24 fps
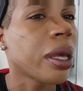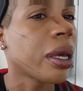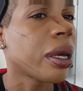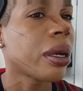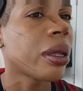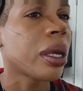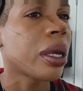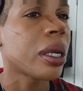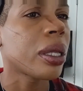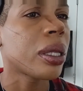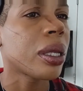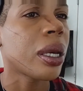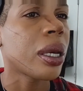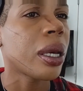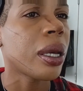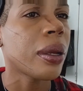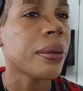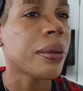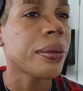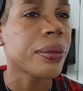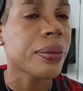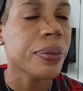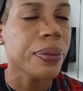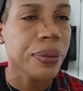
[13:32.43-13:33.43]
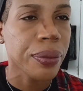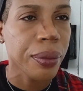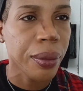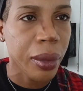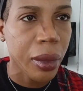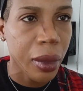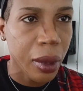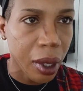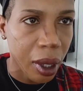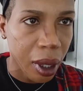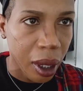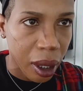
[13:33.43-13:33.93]
There, like that.
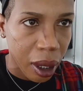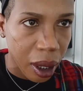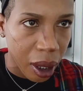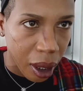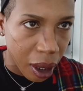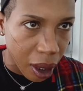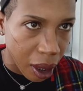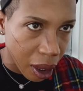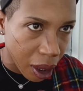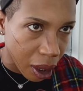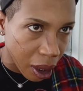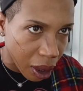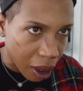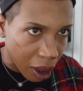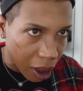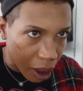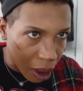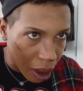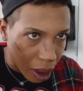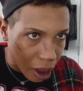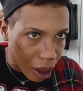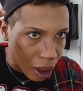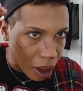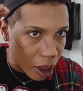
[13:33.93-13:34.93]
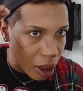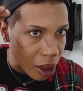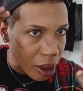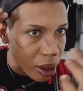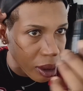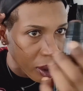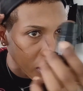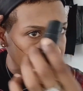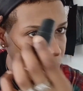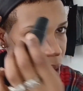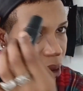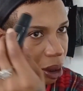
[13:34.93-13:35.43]
And
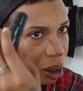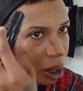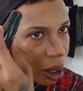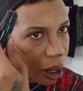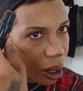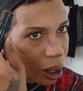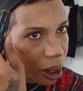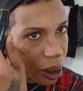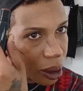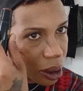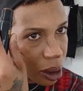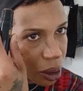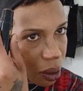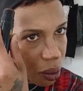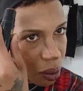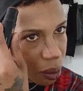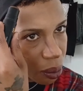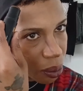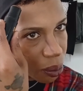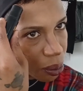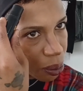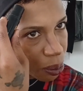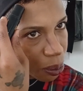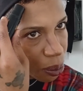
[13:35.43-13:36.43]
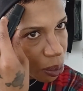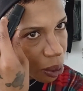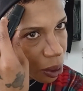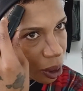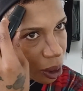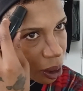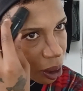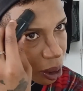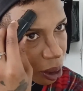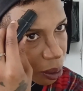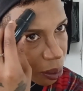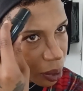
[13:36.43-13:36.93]
it's like so
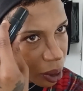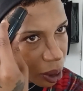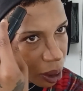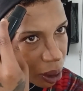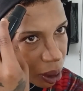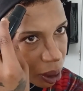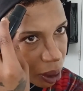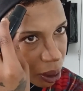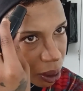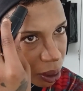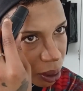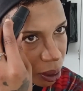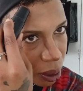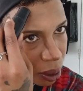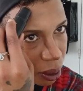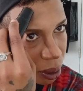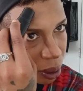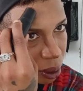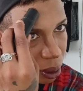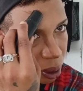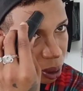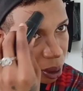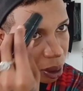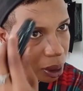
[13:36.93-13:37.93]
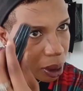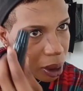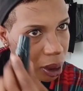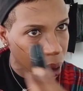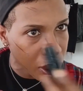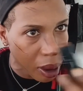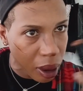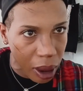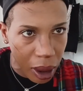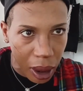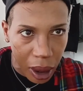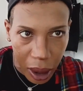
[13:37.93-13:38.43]
pretty to me.
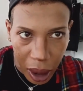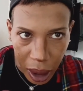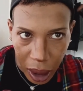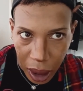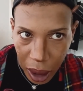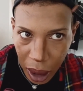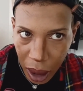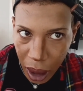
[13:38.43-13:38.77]
And then